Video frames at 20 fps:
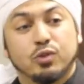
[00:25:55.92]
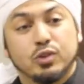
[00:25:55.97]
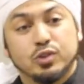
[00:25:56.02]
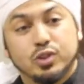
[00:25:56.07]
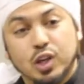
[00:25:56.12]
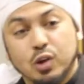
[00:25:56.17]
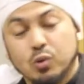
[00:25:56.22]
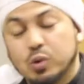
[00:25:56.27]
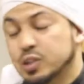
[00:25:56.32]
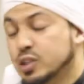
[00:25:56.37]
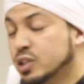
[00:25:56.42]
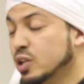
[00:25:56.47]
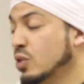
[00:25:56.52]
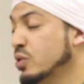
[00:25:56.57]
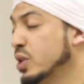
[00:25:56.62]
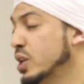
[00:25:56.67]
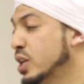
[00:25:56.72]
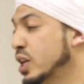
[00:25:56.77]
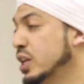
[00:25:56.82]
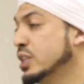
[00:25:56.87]
for
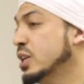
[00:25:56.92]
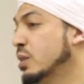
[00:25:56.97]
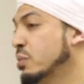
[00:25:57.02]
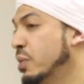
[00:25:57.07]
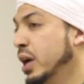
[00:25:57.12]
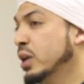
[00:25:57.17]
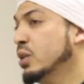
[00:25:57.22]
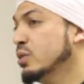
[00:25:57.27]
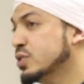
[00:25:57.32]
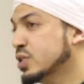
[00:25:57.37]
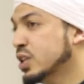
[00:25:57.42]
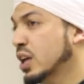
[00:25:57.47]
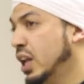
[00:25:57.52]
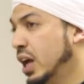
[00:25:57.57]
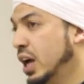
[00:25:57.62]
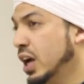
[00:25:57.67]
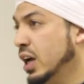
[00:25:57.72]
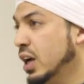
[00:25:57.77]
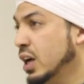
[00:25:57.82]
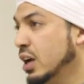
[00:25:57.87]
so-and-so that he is a man of
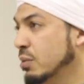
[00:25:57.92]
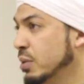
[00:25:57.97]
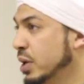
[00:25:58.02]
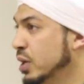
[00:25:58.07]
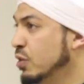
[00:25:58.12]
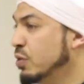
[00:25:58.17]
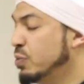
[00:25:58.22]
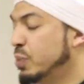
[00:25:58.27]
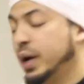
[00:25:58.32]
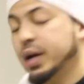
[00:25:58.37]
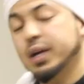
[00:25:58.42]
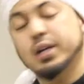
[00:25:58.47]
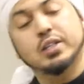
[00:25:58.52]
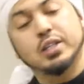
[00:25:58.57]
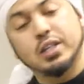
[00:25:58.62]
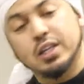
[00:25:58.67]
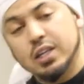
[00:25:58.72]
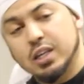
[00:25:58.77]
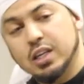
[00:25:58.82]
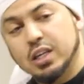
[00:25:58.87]
salah, a man of
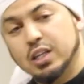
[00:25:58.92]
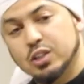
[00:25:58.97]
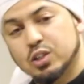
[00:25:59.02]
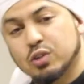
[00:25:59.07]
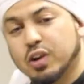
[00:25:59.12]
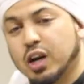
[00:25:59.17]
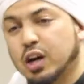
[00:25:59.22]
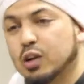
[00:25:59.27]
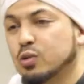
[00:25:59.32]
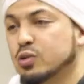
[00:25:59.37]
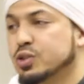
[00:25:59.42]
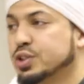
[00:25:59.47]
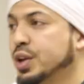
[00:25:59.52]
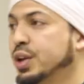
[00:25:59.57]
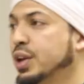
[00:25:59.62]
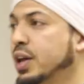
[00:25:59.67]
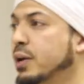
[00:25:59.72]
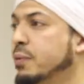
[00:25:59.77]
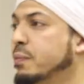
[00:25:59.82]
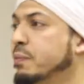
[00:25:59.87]
piety, he is of Ahlul
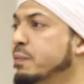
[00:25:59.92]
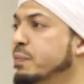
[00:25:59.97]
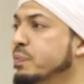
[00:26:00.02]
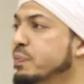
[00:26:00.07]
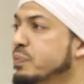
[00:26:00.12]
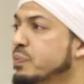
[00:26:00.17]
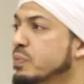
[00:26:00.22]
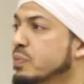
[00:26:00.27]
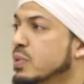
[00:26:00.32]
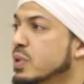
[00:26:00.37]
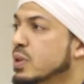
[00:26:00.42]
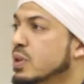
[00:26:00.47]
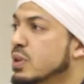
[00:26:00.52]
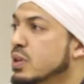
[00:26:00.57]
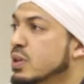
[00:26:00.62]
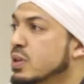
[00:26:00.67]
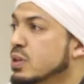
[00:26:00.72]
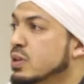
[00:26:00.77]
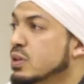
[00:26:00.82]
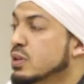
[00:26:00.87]
Jannah.
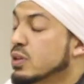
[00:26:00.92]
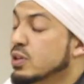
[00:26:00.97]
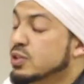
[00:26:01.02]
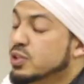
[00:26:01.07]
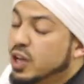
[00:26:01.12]
The